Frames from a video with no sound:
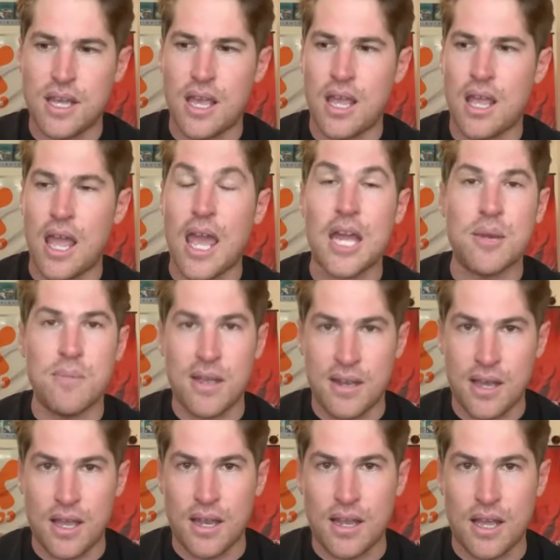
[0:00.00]
a anime
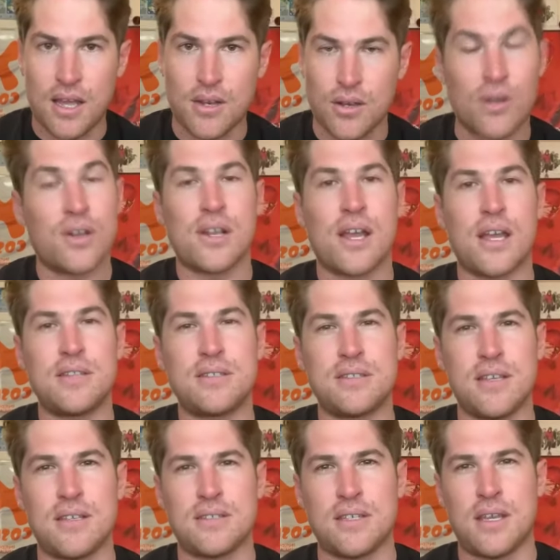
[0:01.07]
night at Nerd Nights.
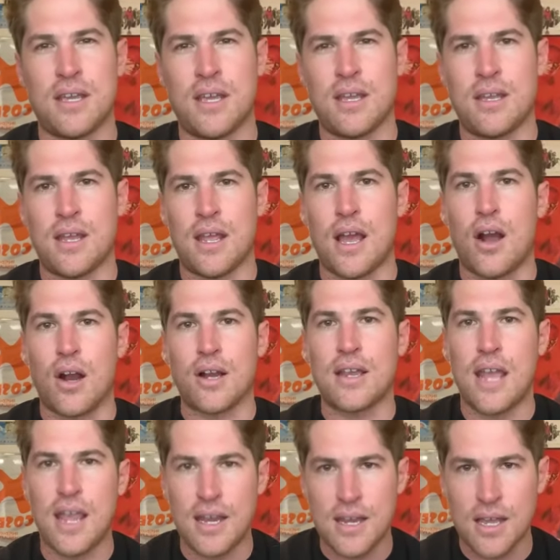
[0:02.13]
It's in
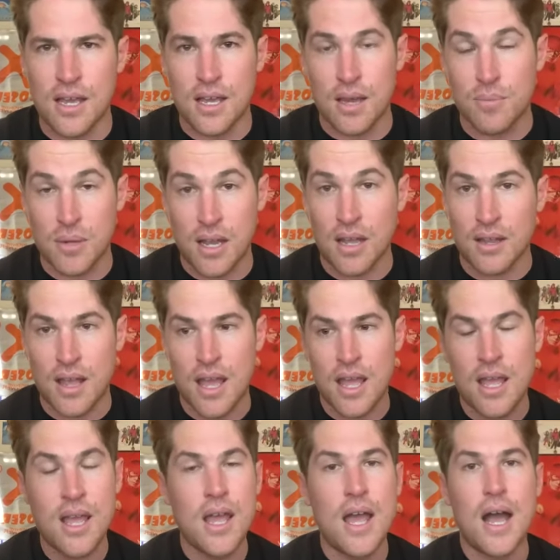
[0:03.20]
Arcadia up in
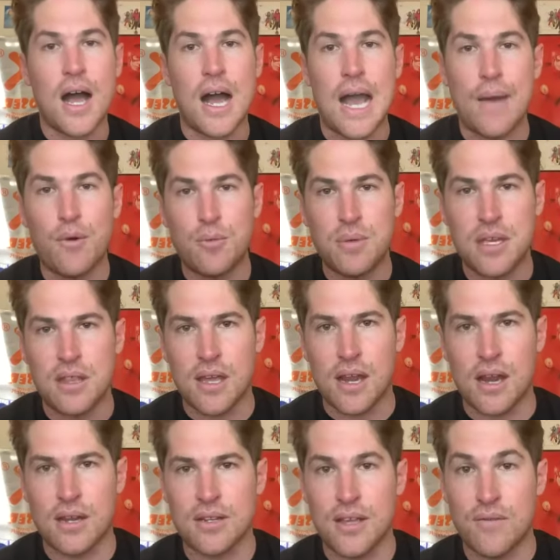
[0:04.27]
LA. I will be
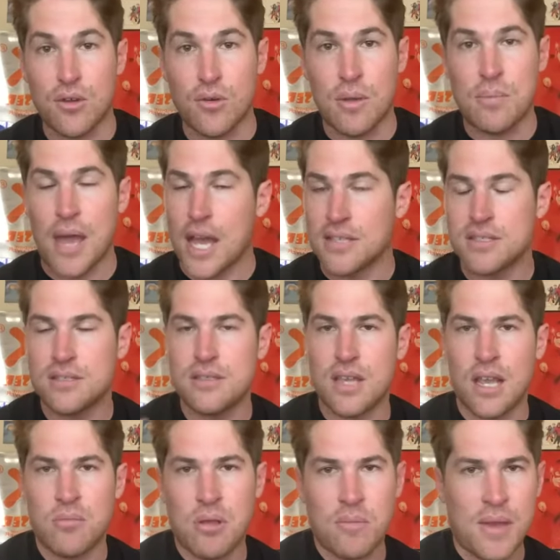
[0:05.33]
there giving away passes to
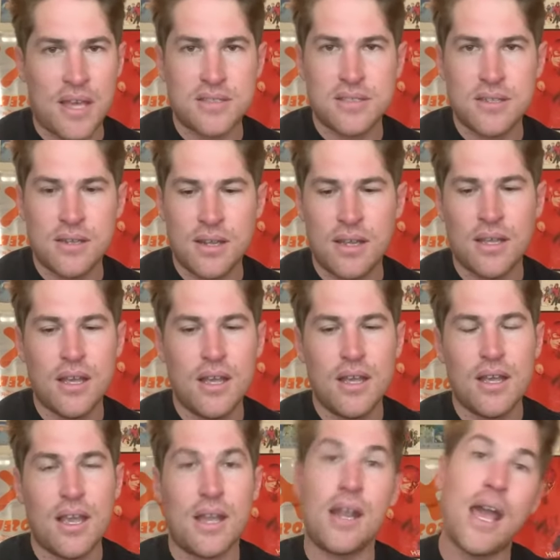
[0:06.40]
Anime Pasadena.
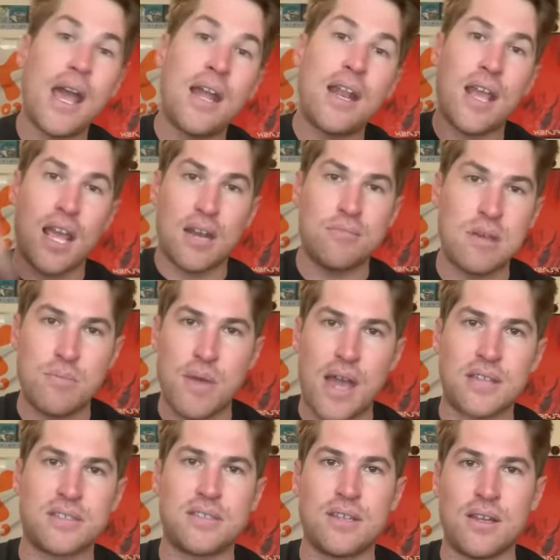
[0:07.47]
And at Anime
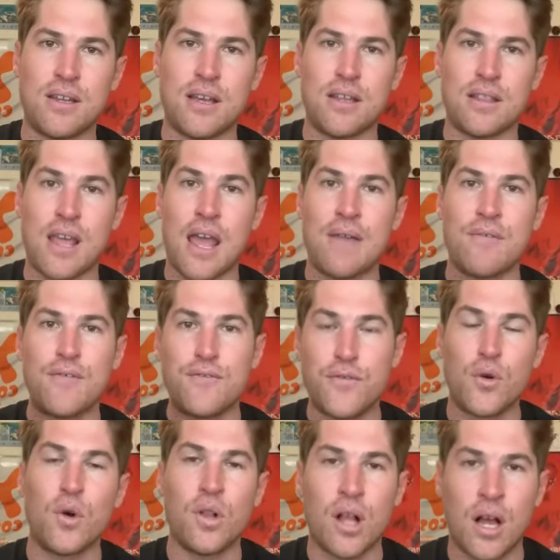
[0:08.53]
Pasadena, they have a
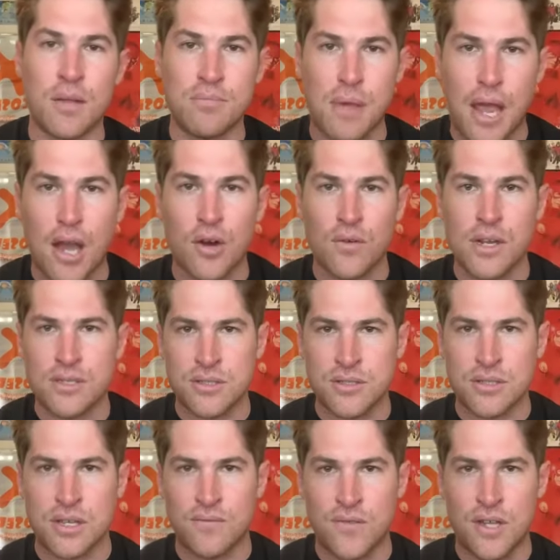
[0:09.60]
full-on Power Rangers
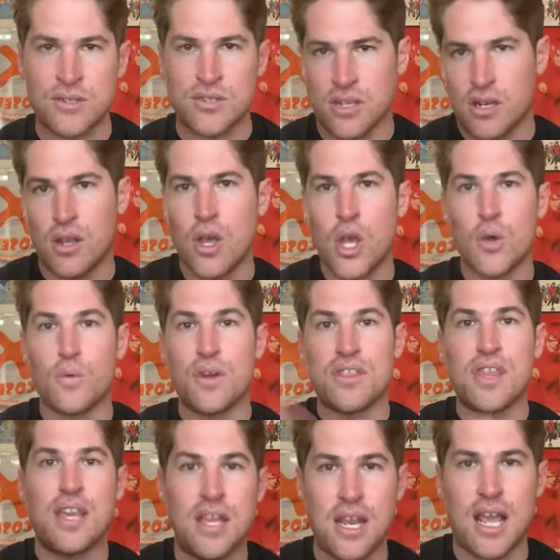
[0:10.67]
convention
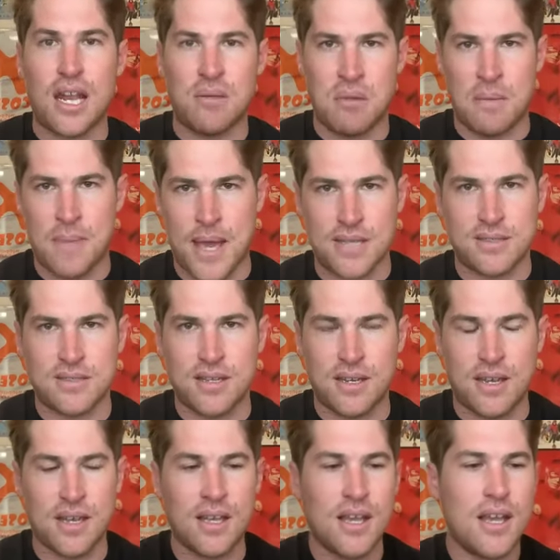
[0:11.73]
within Anime
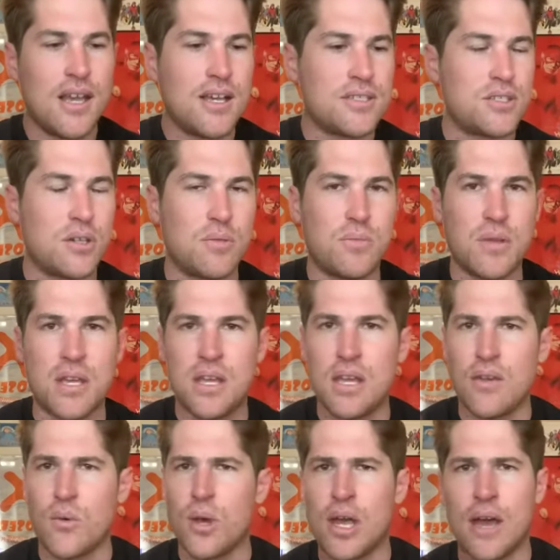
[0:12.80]
Pasadena. So it
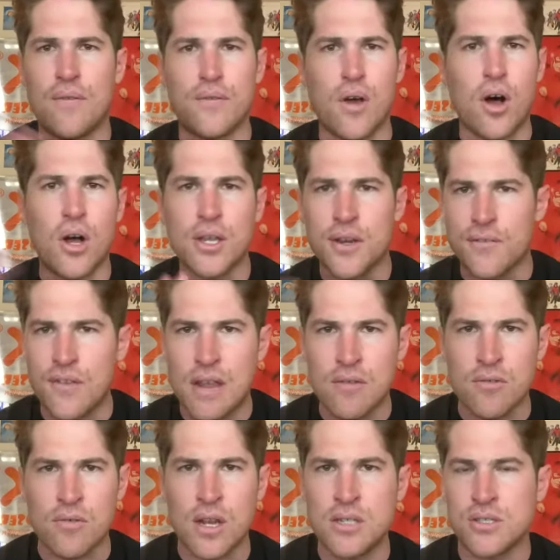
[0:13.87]
will have all your
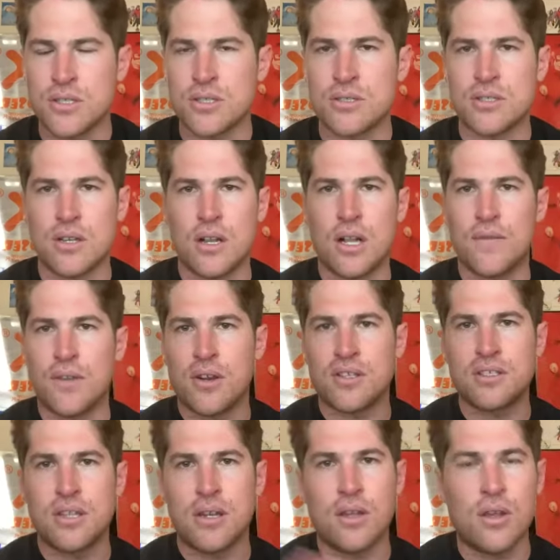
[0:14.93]
favorite Rangers, all of your
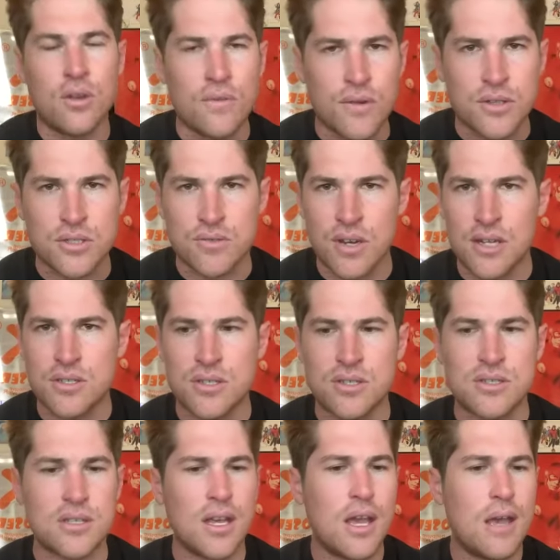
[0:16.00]
extended universe
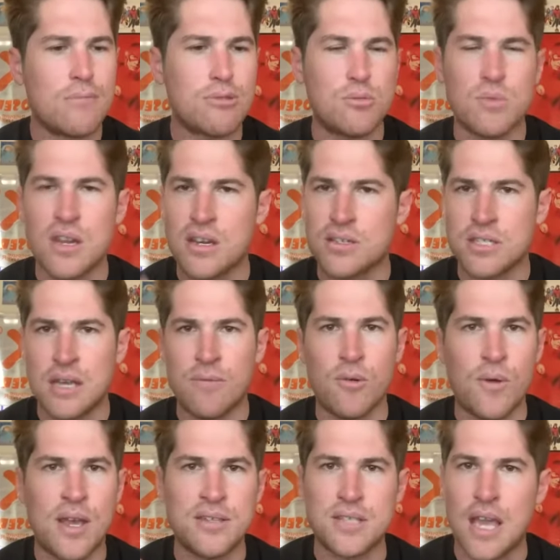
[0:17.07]
Rangers, premieres,
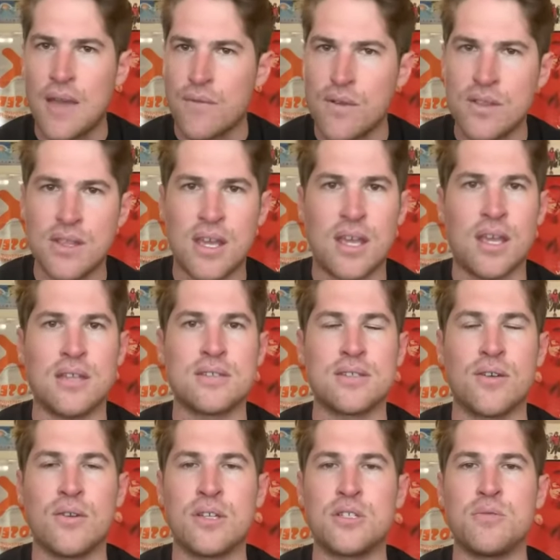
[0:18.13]
giveaways, everything. It's
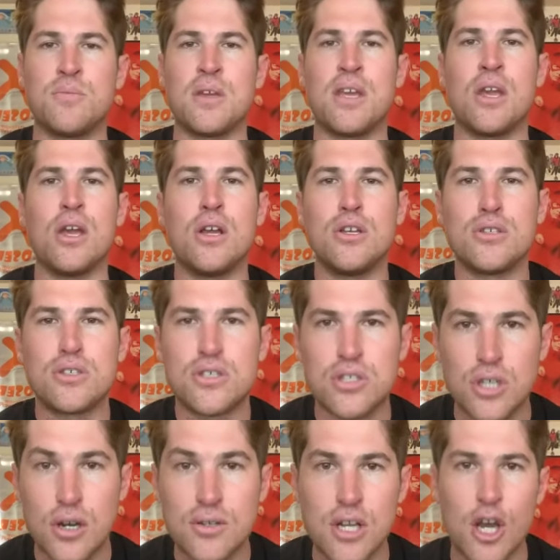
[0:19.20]
going to be
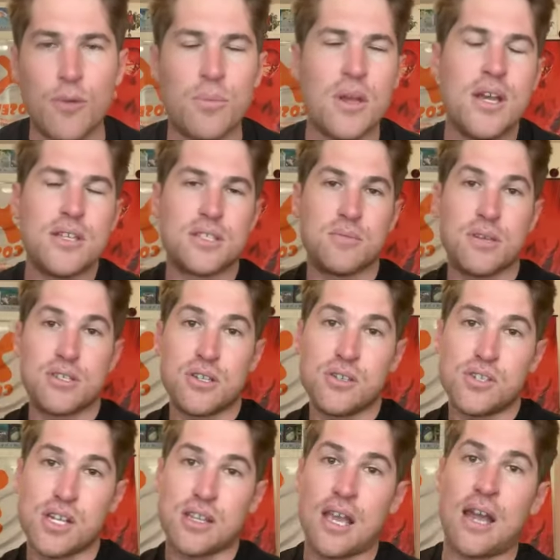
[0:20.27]
so dope. So make sure you
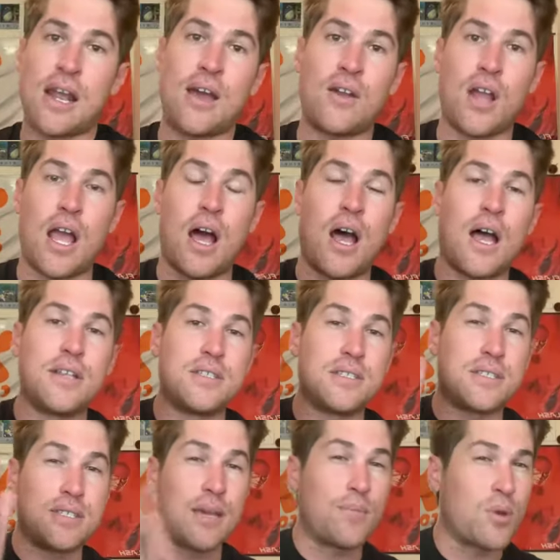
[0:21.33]
check that out
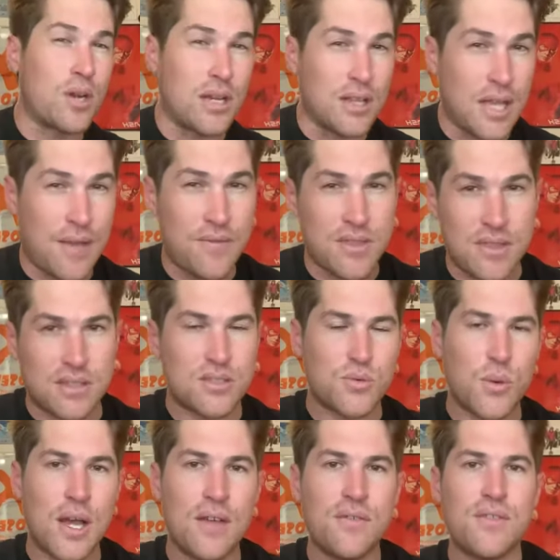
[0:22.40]
December 11th and
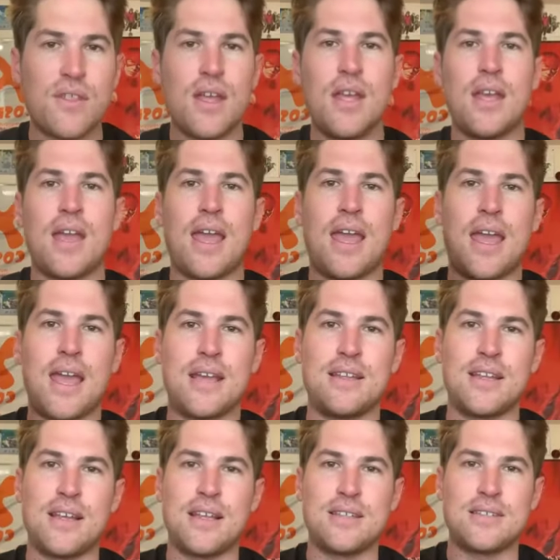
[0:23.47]
12th.
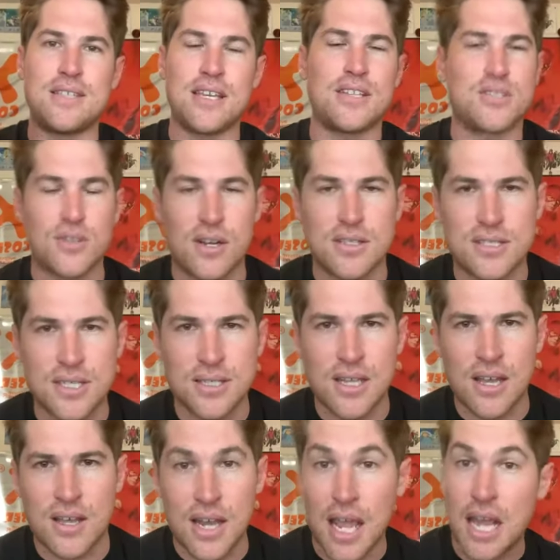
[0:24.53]
And tickets are on sale
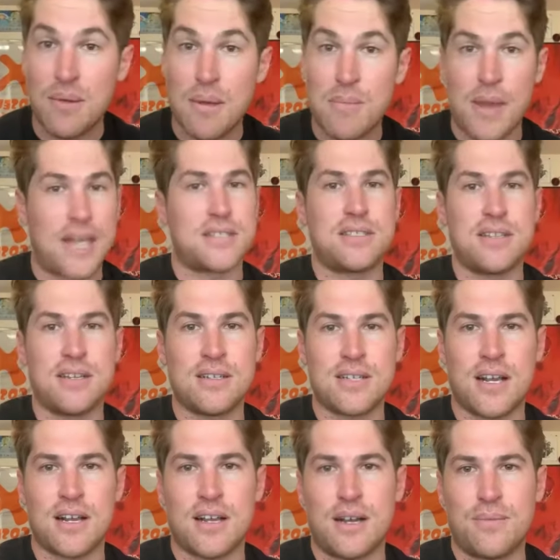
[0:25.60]
now at
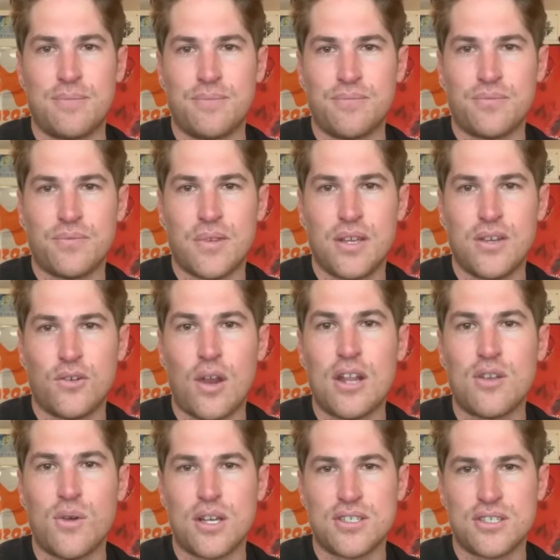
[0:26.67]
animepasadena.com.
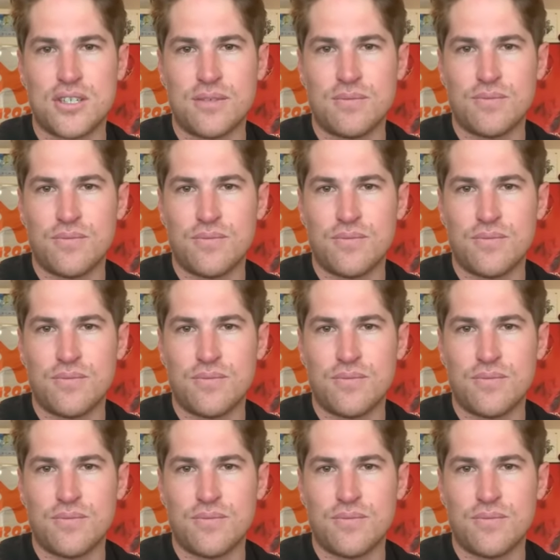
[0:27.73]
Great question.